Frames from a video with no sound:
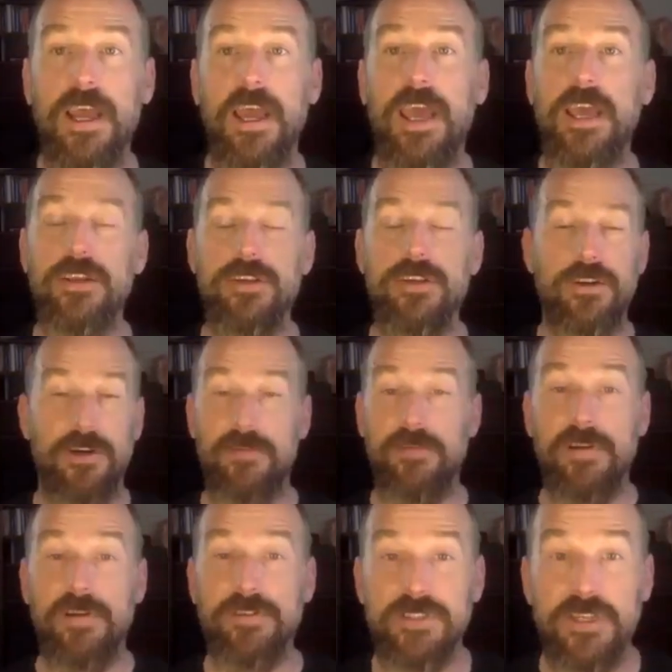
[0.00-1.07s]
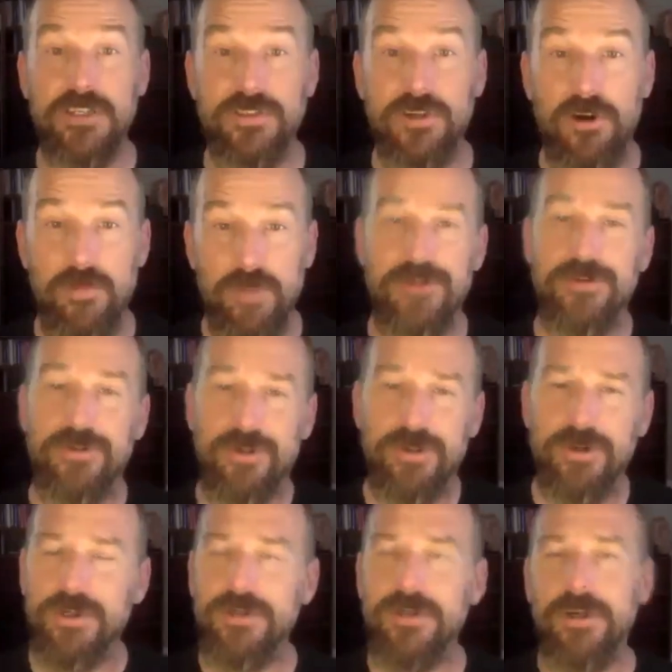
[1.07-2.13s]
And you don't even have to say sorry, bud. You
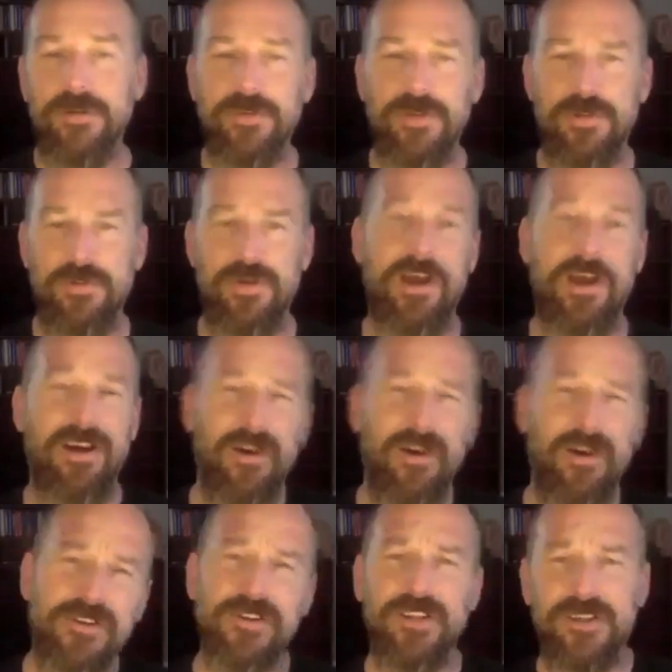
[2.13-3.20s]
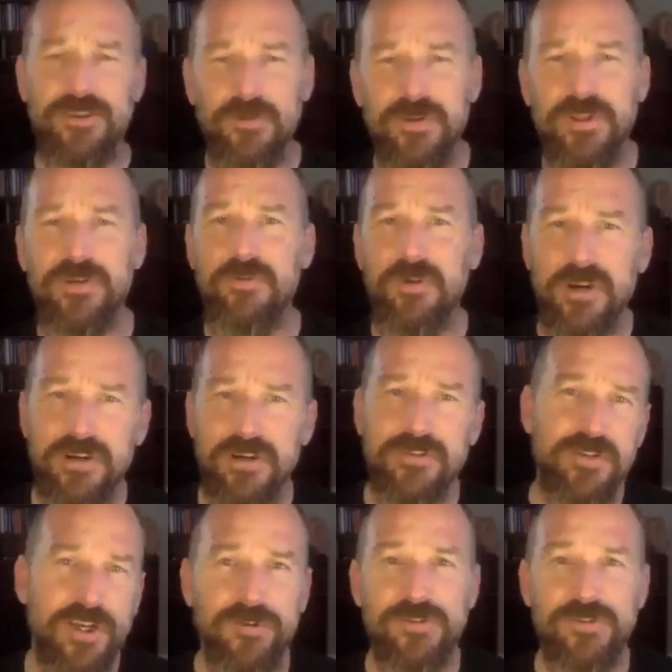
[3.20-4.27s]
could, oh, it looked like you really wanted to
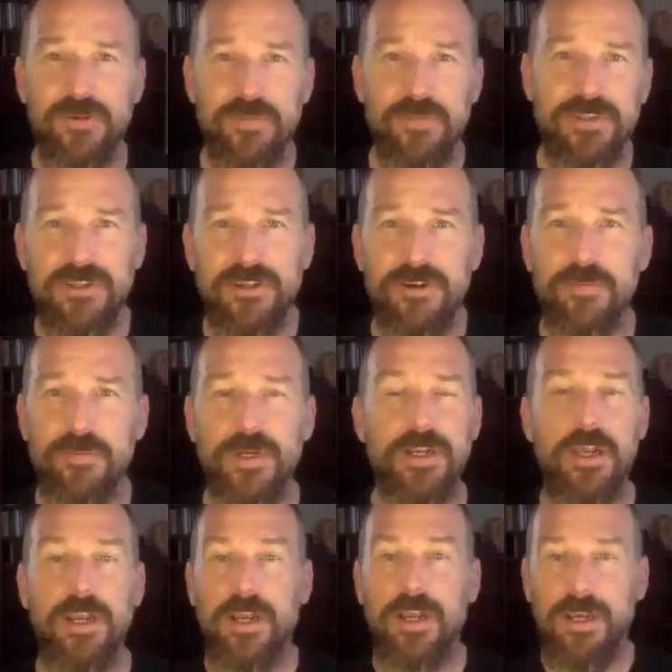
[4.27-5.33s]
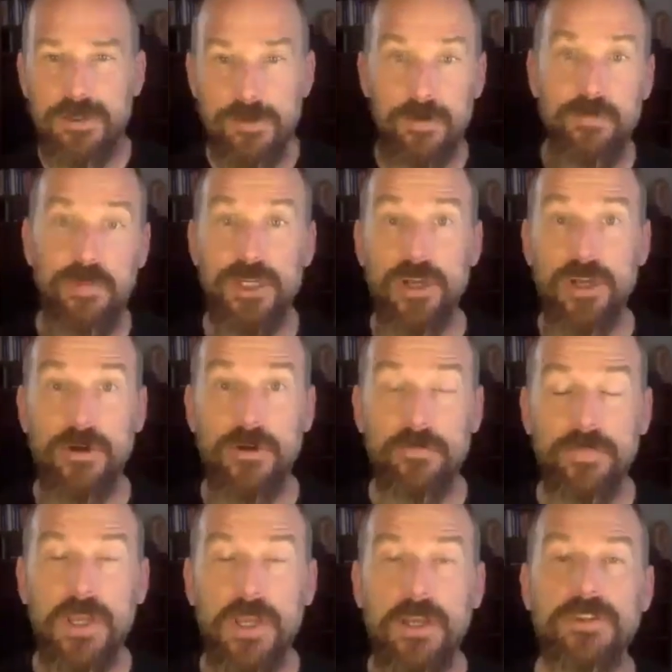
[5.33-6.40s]
tickle somebody's ear, but no.
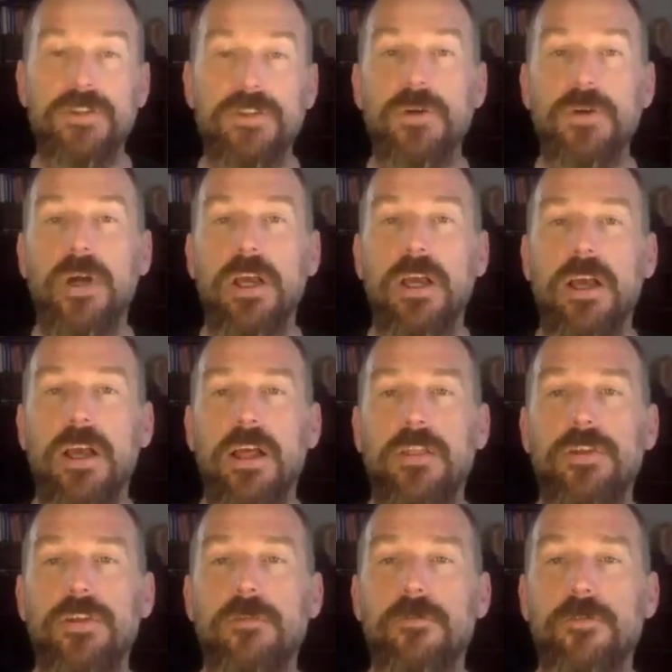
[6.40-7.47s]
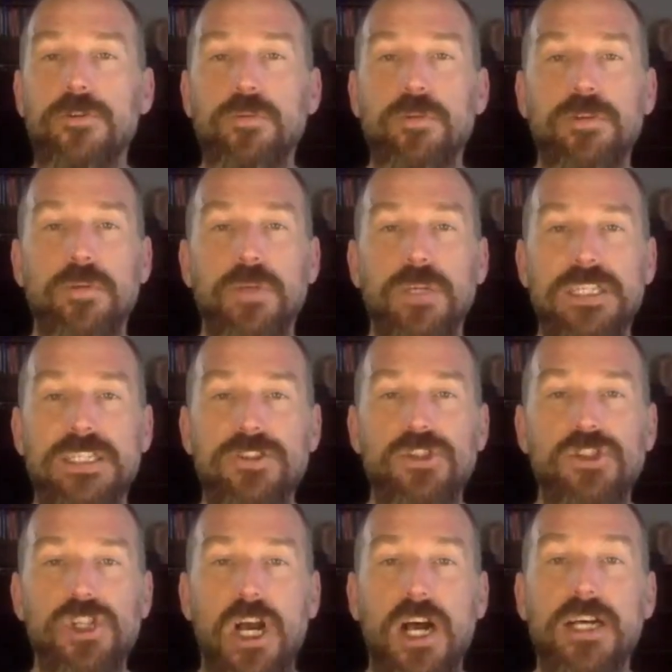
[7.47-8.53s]
So the first principle is
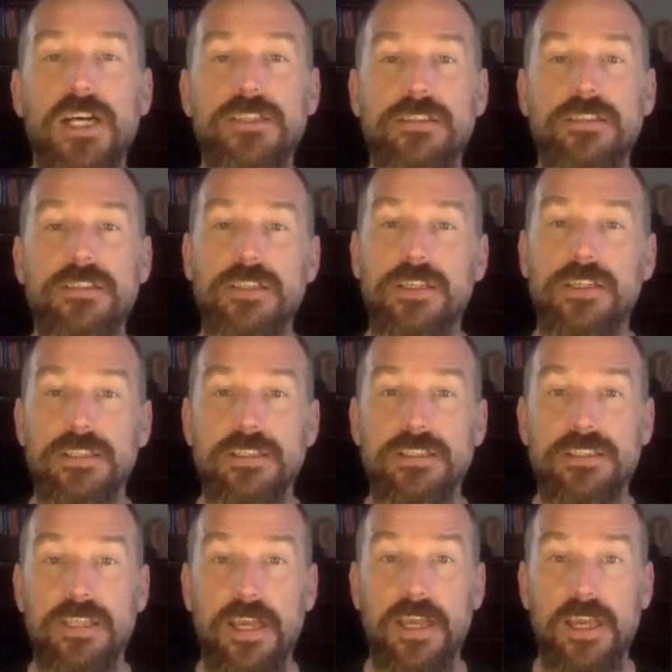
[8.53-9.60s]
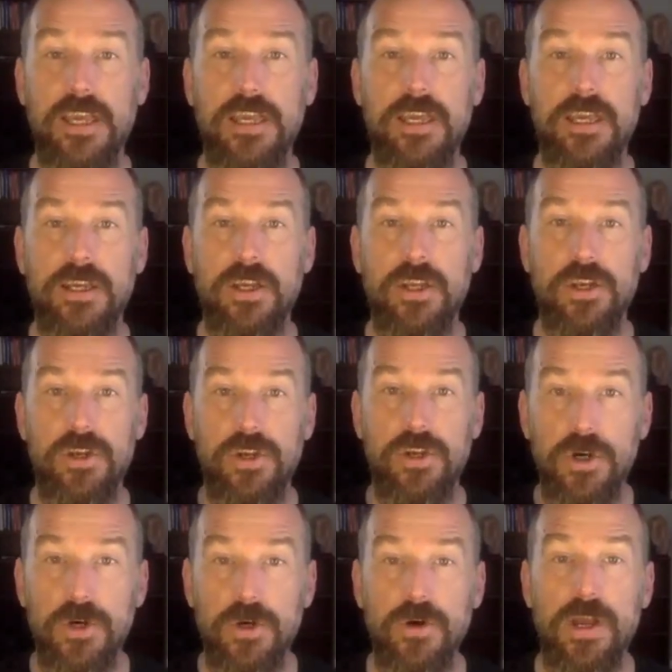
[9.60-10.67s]
just say
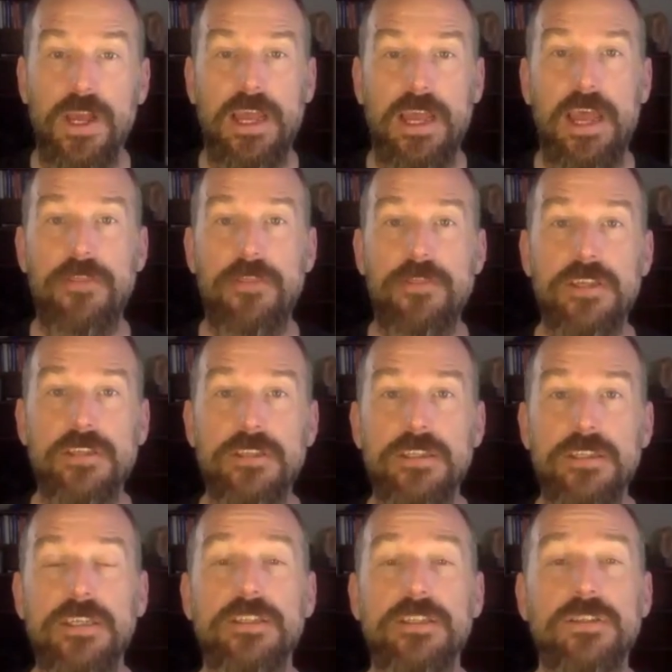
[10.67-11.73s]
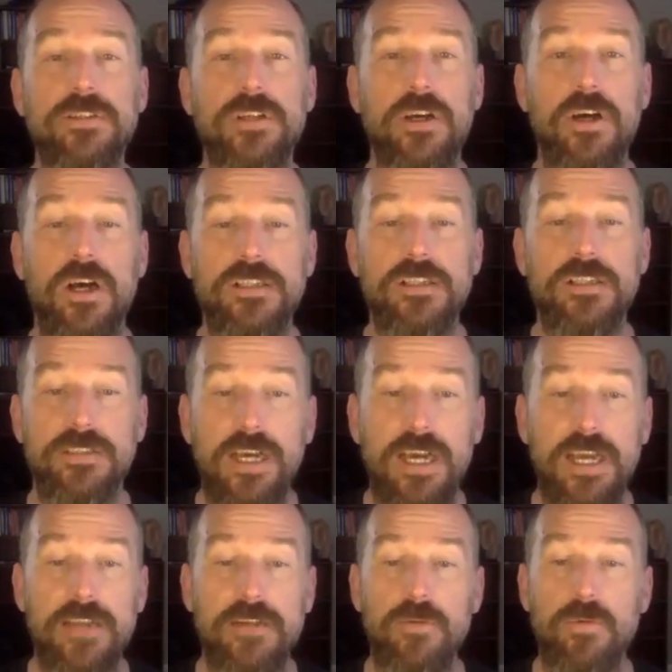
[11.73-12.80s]
no. And this is a
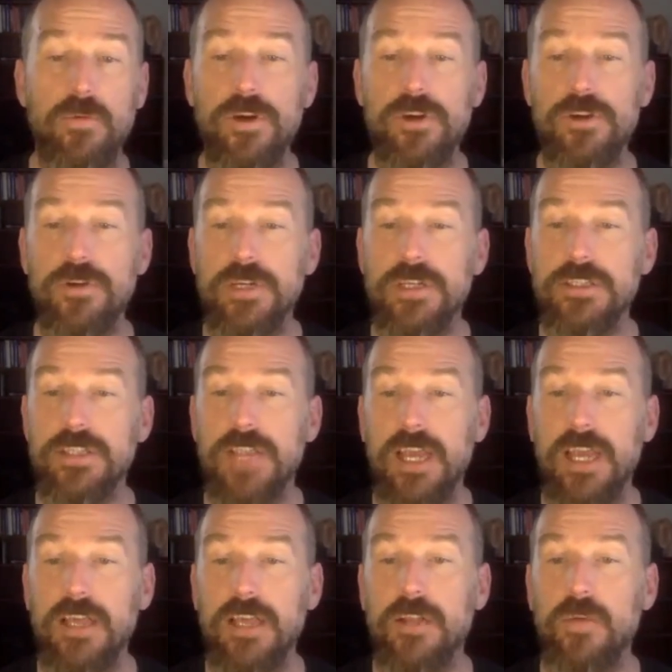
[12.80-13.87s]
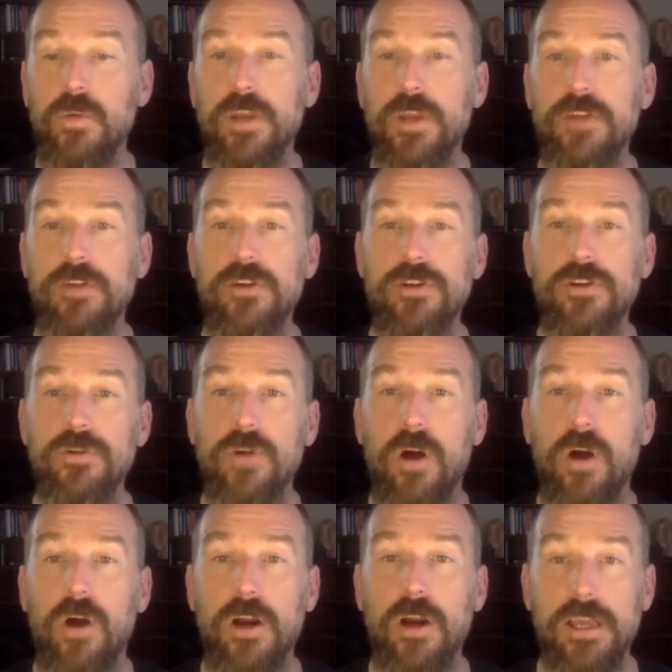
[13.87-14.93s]
sign where you can tell whether you
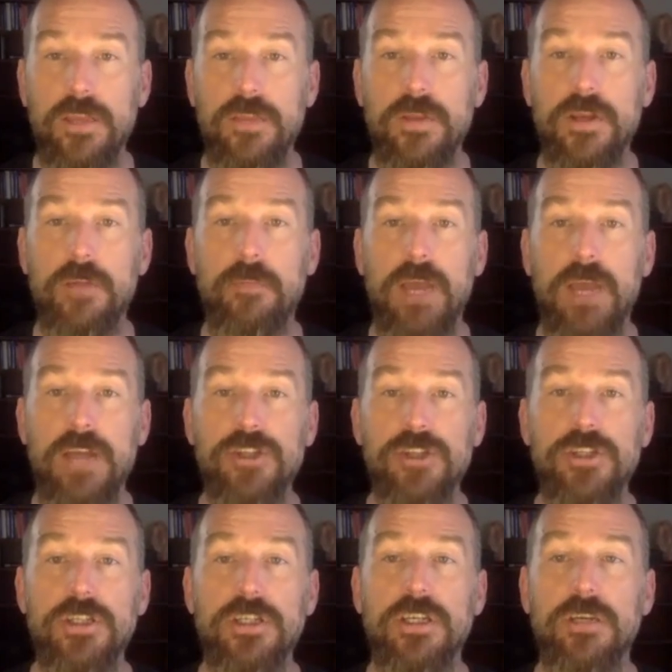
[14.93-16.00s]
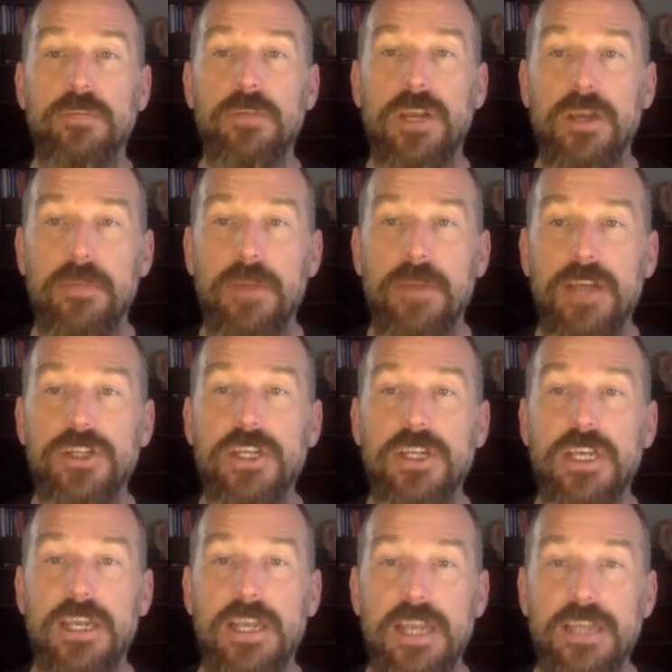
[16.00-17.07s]
are in the compassionate
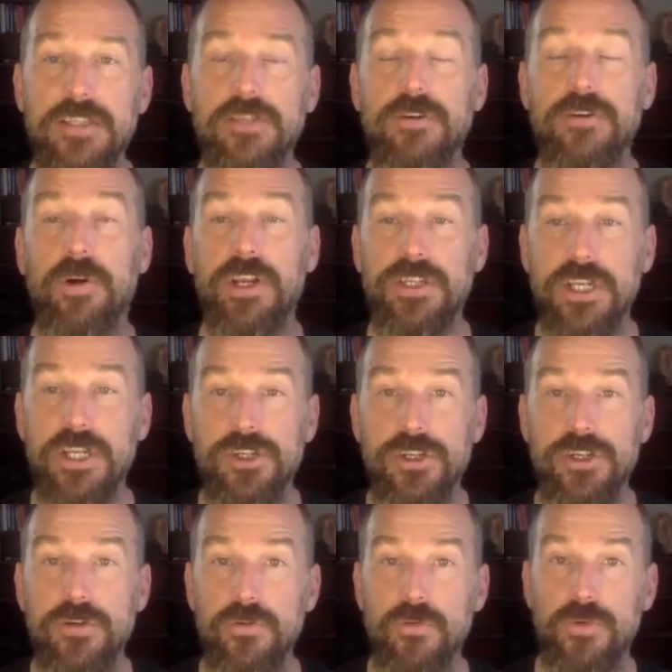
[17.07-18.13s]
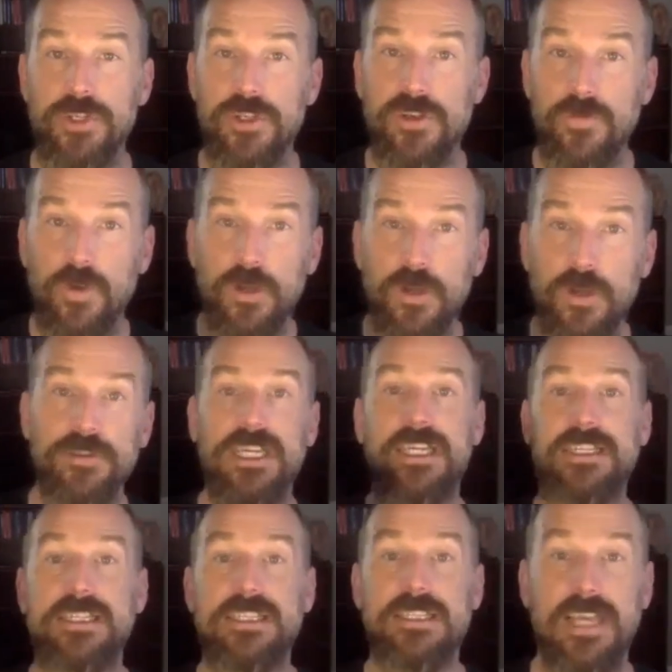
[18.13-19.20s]
connected orientation, which involves
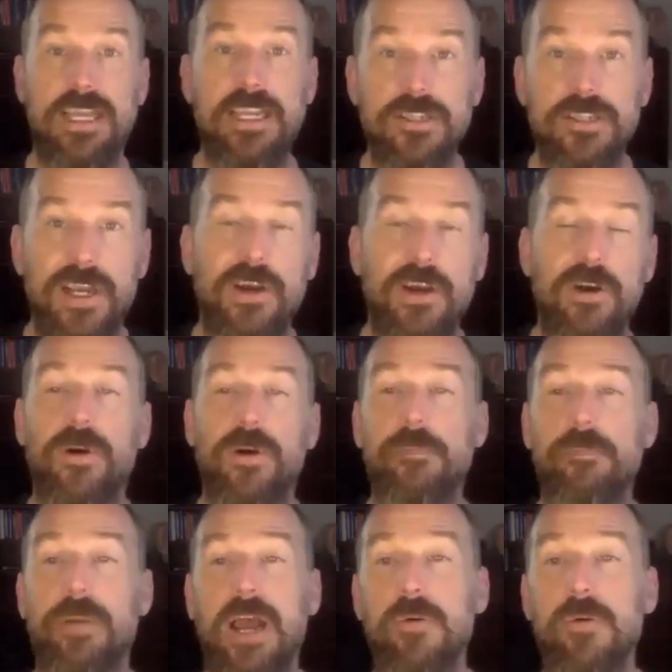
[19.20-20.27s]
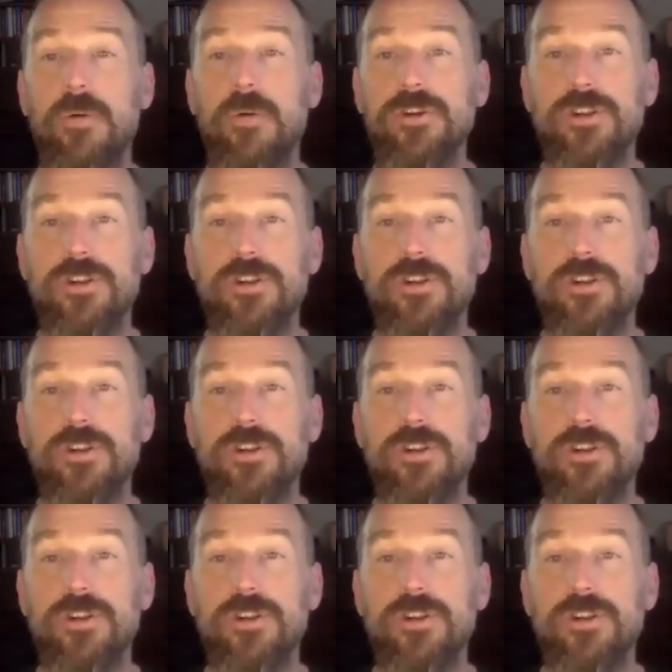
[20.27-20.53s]
consent or empowered